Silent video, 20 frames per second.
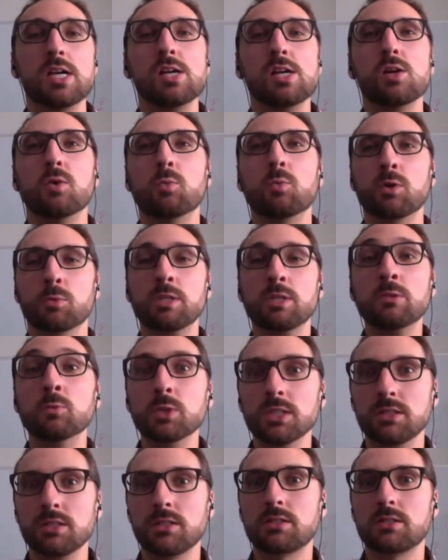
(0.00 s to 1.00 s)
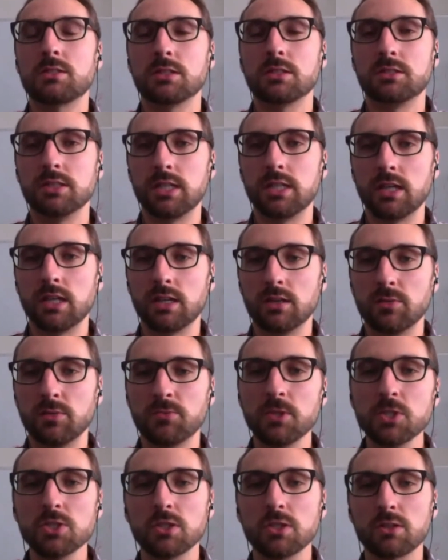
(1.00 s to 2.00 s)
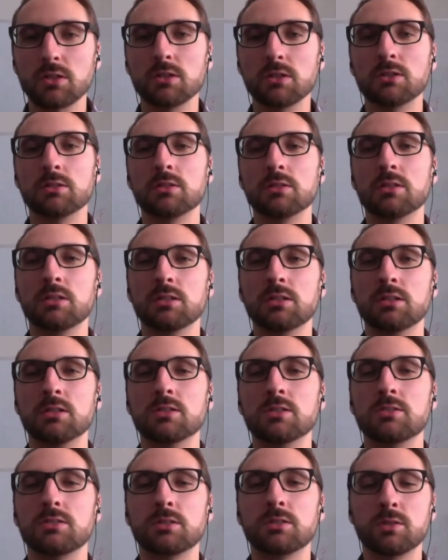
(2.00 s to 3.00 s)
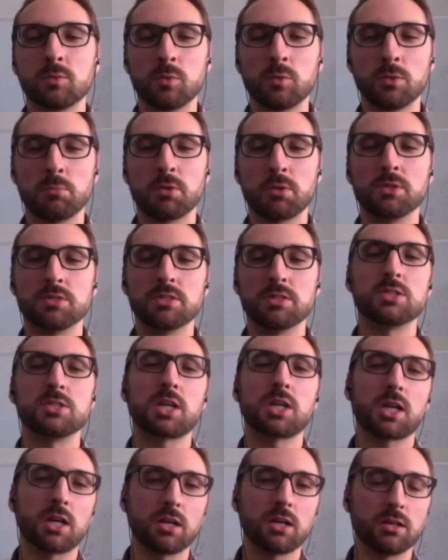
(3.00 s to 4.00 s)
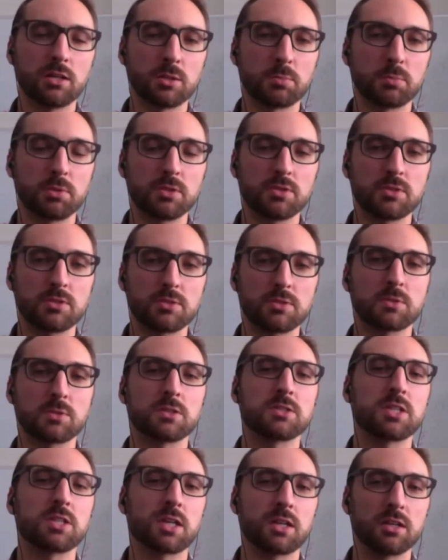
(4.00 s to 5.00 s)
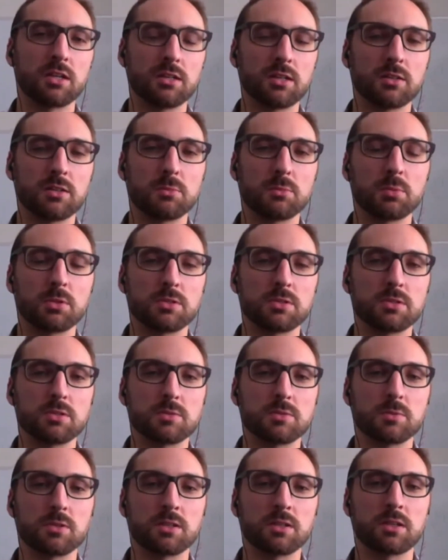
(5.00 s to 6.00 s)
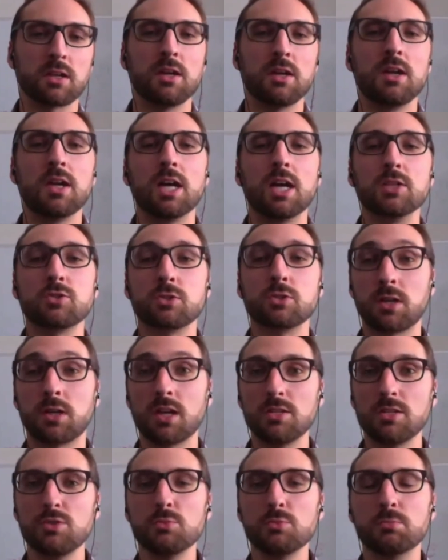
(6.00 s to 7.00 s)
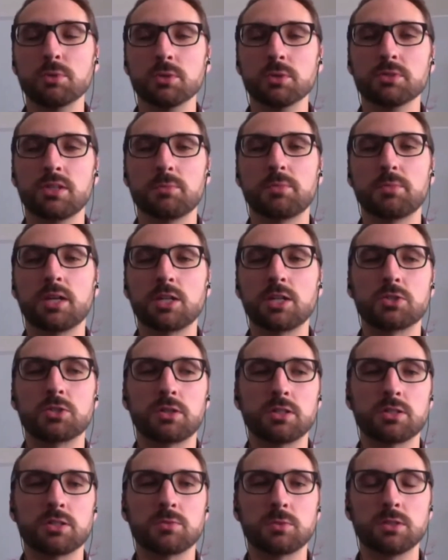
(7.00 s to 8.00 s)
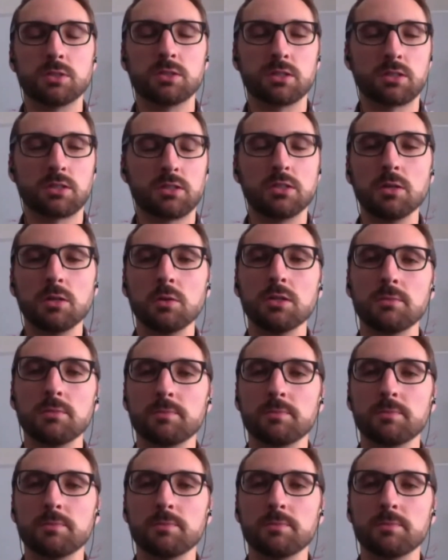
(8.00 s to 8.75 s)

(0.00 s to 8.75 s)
Where we really start to get inefficient, though, is one person checking another person's work, checking another person's work. And so can you build up that trust where you're like, you know what?